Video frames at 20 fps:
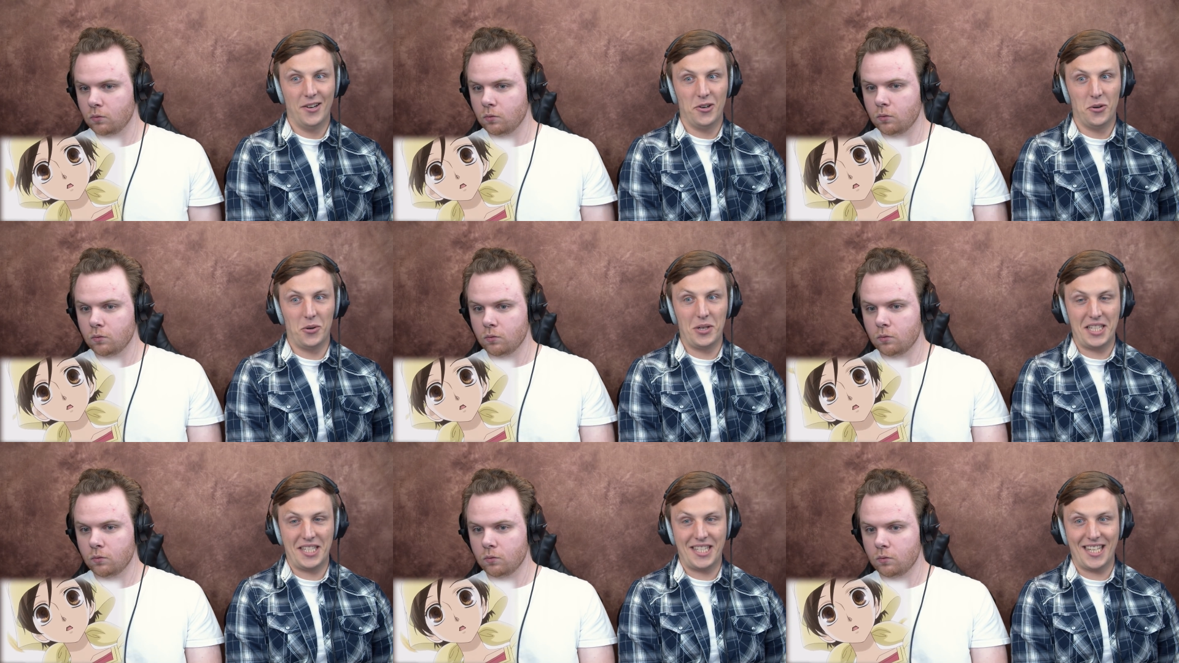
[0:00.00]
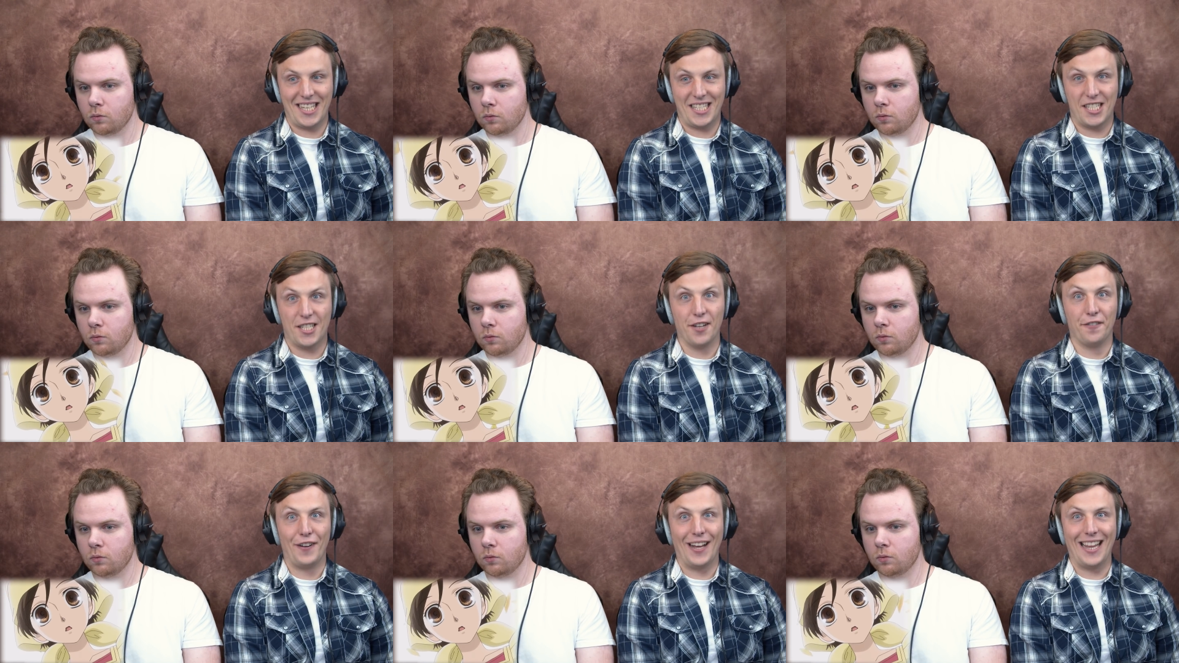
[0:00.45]
Speaker 1: What is this
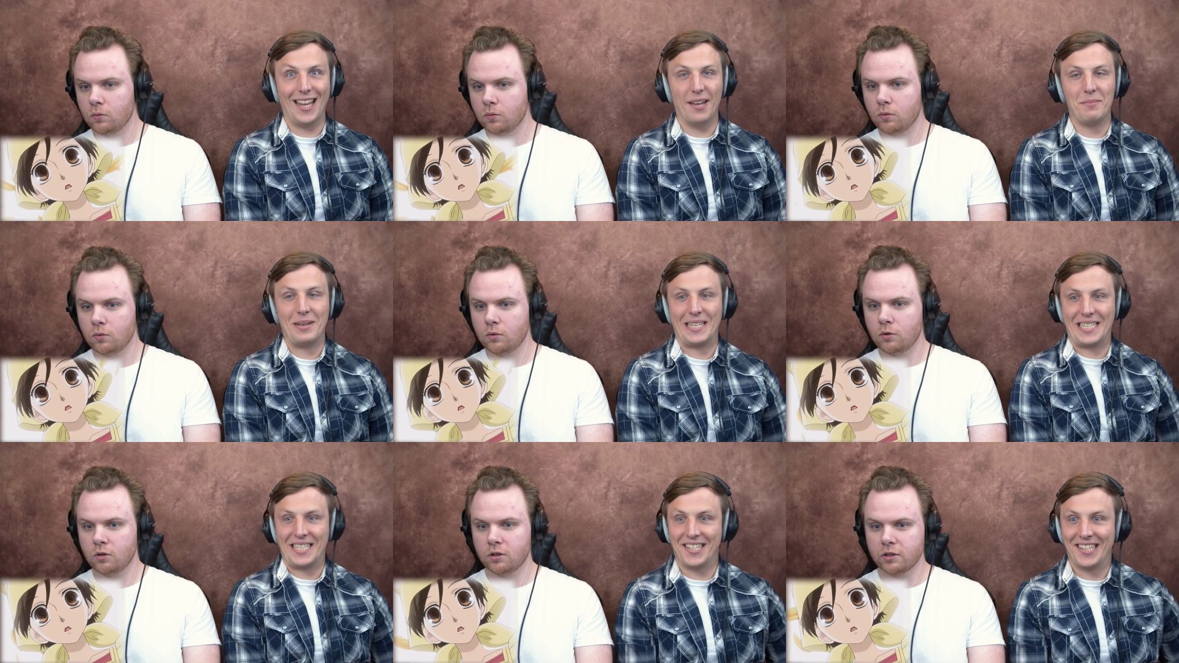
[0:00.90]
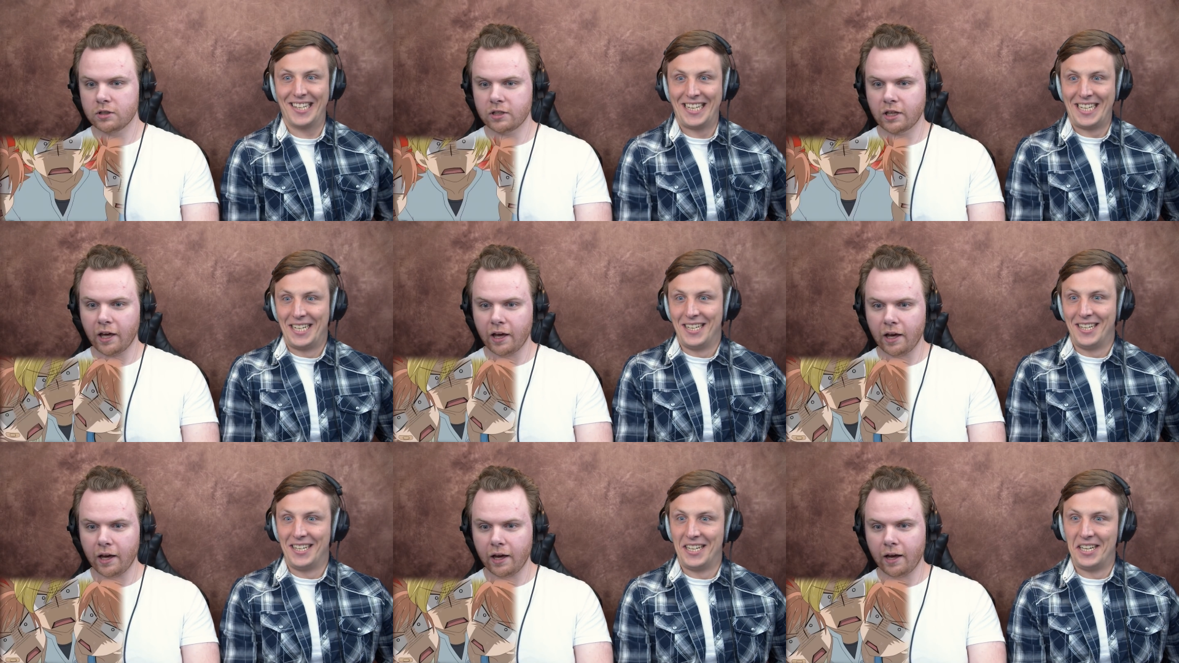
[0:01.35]
development?
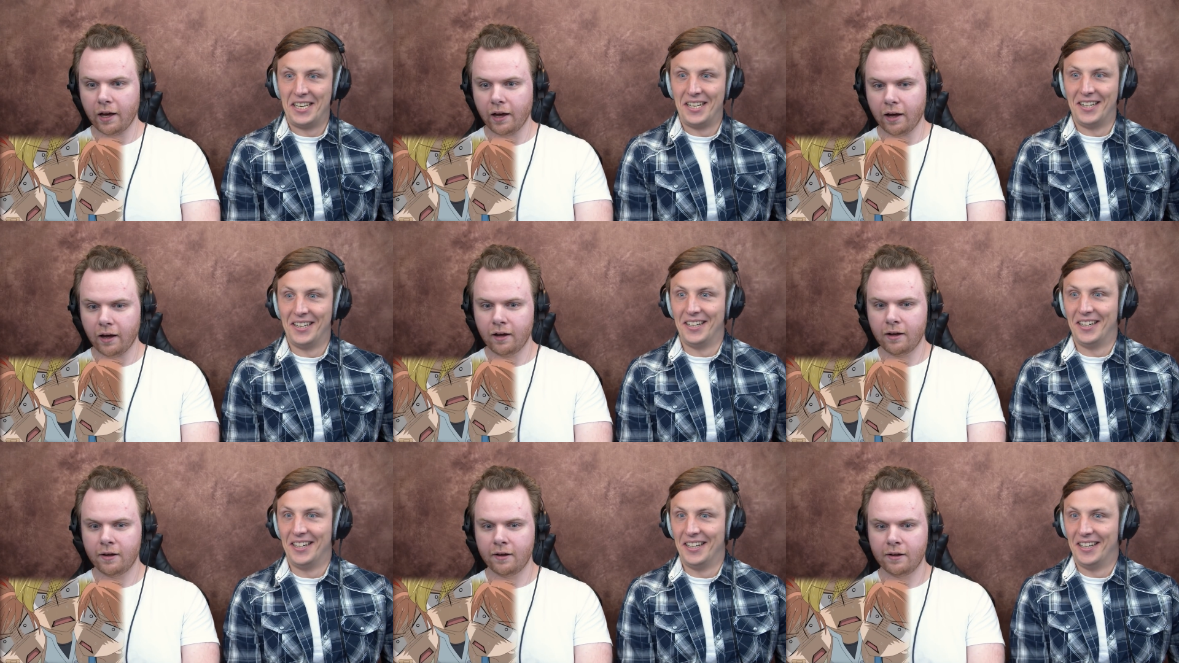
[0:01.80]
Yeah.